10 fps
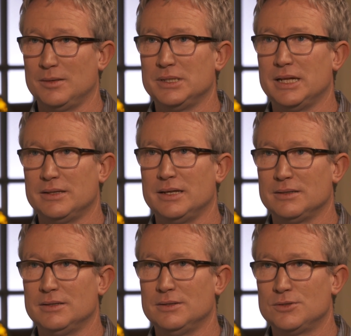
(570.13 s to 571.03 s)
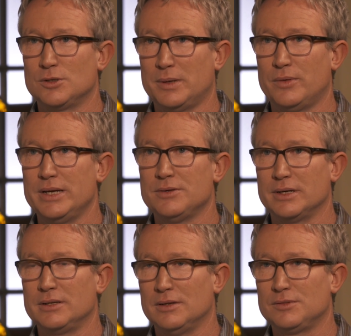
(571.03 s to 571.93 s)
I mean, that that talk about
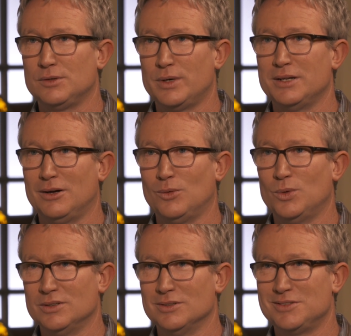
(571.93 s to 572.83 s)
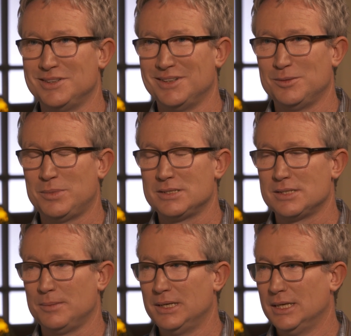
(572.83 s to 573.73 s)
rendering, you have to render whole worlds, you know. Yeah. But
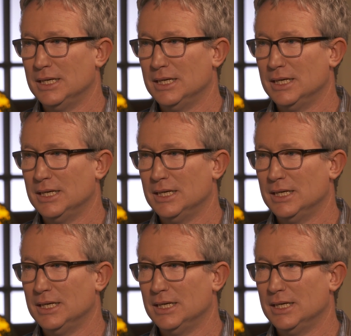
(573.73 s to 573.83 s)
um,